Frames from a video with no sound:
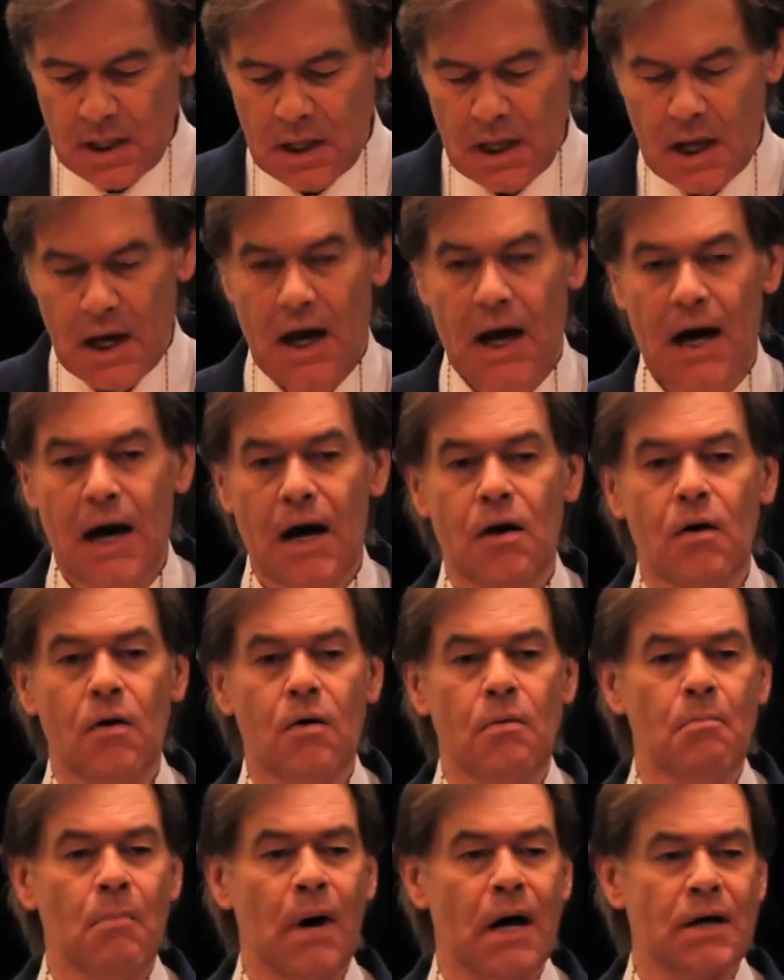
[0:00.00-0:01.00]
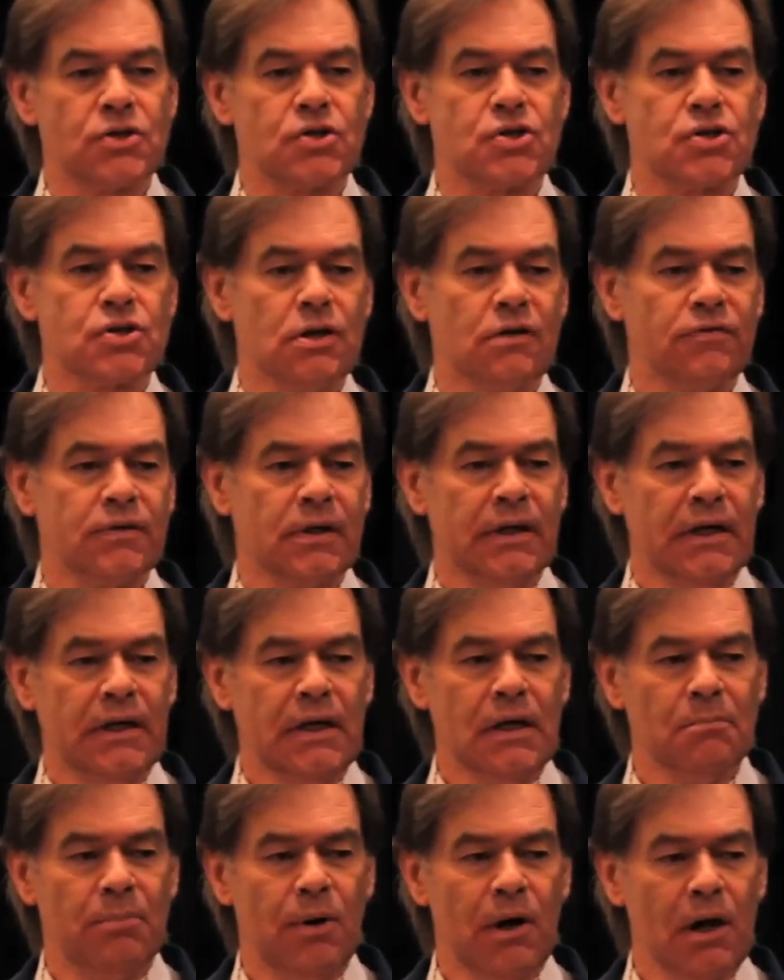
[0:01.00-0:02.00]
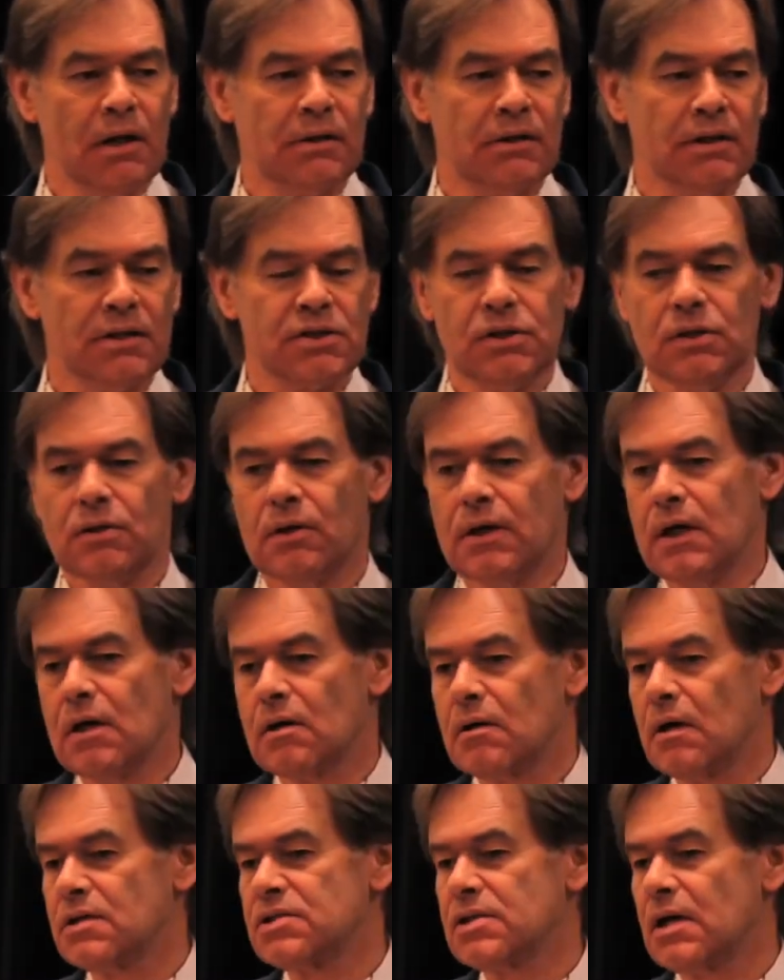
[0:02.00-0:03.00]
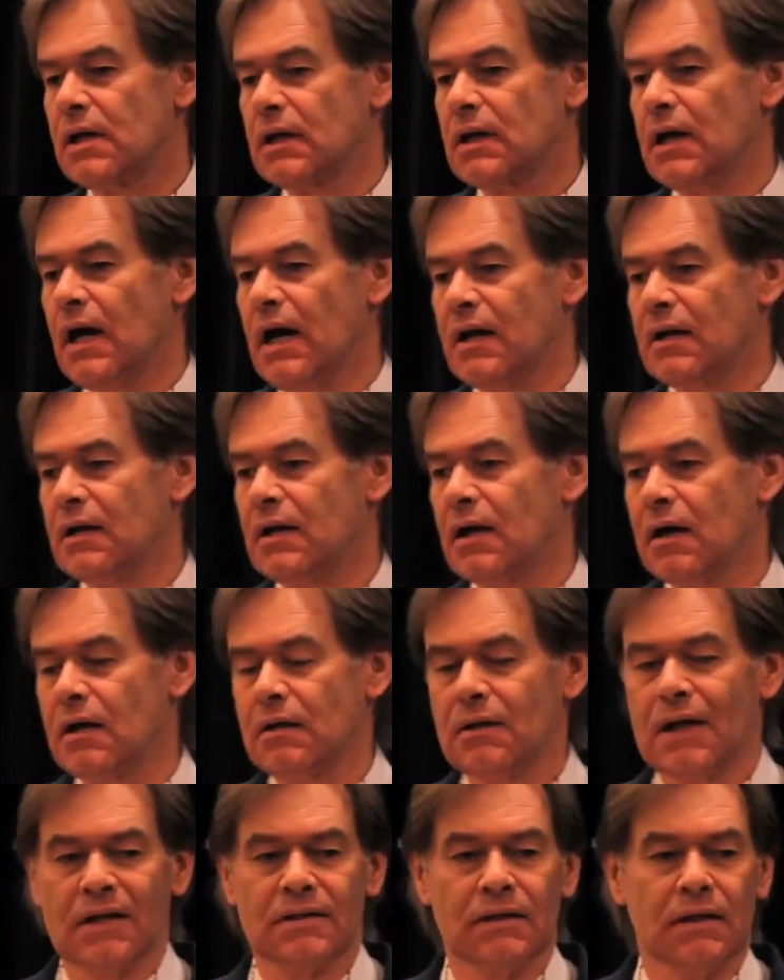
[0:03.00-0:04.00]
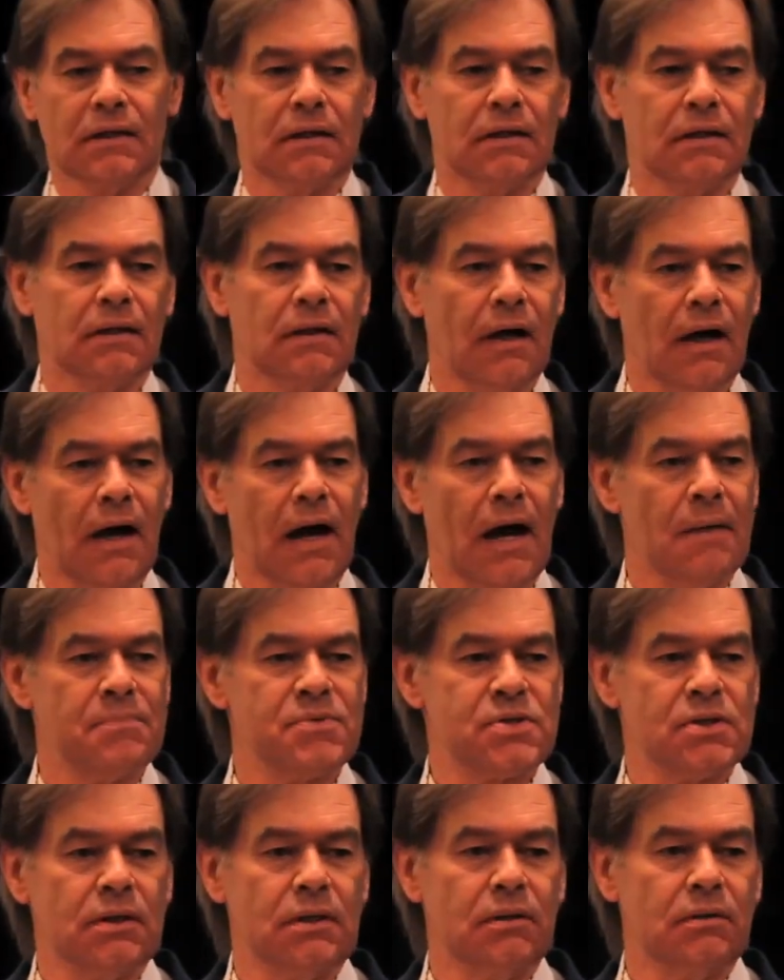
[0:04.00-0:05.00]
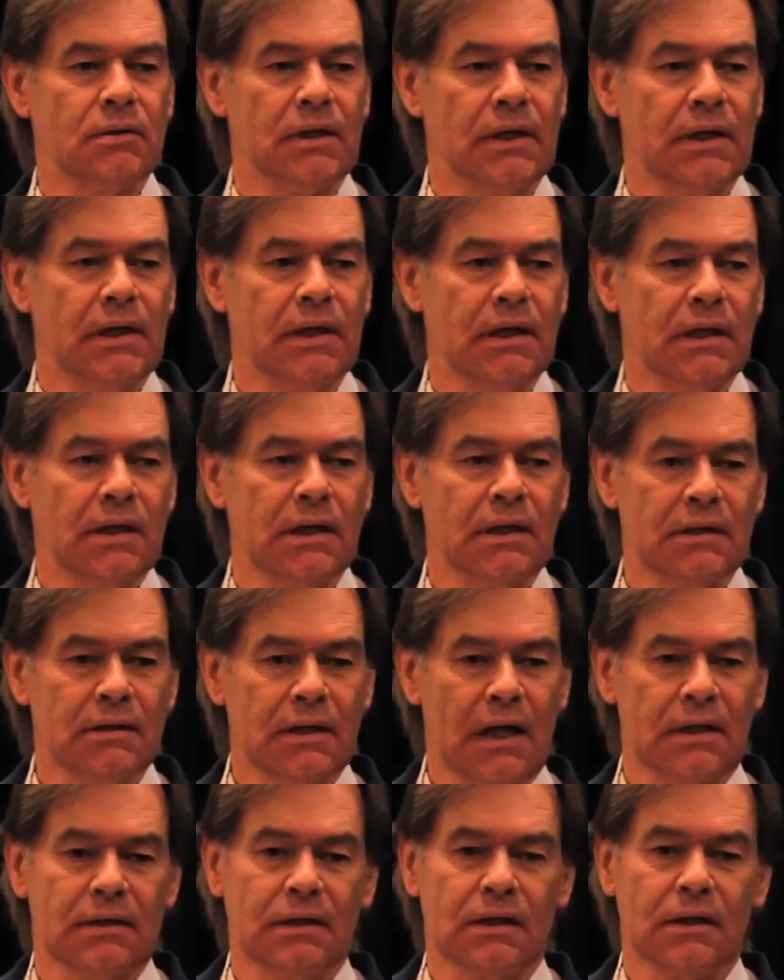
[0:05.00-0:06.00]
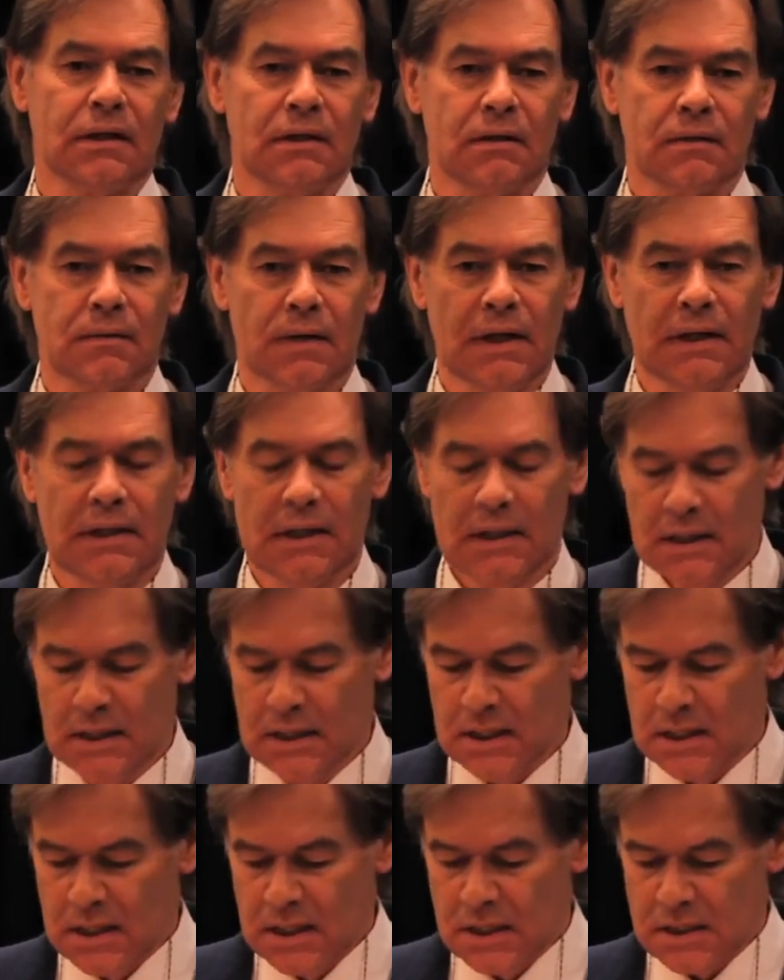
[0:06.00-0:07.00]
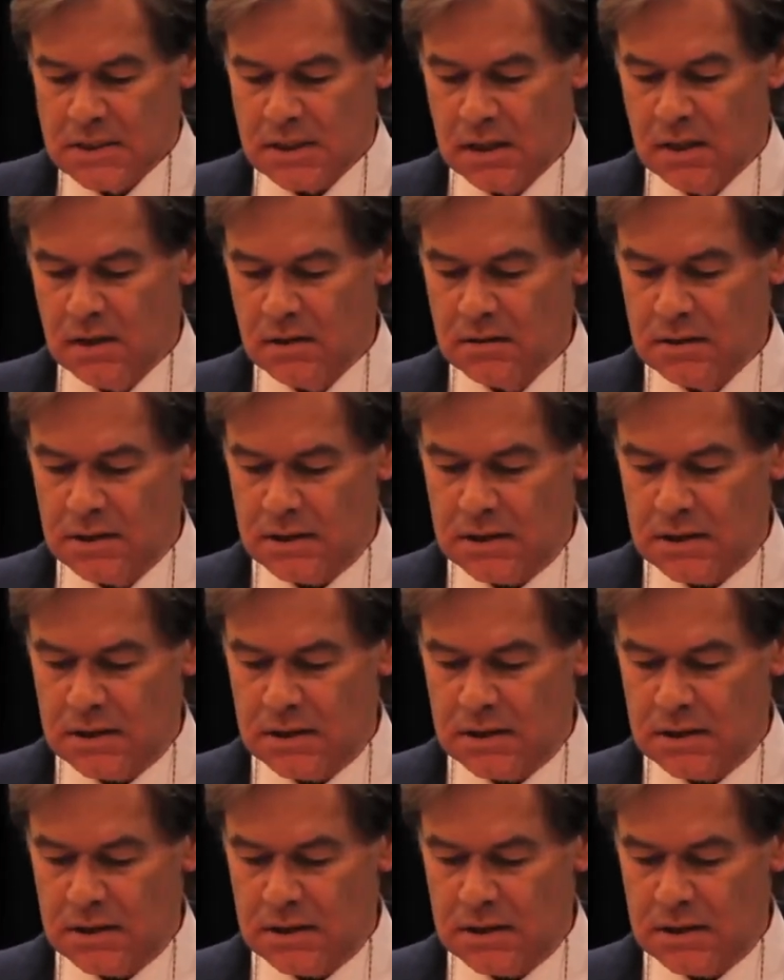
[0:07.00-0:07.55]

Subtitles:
How much of Canadian politics do you hear outside of Canada? Nothing. Absolutely nothing, right? So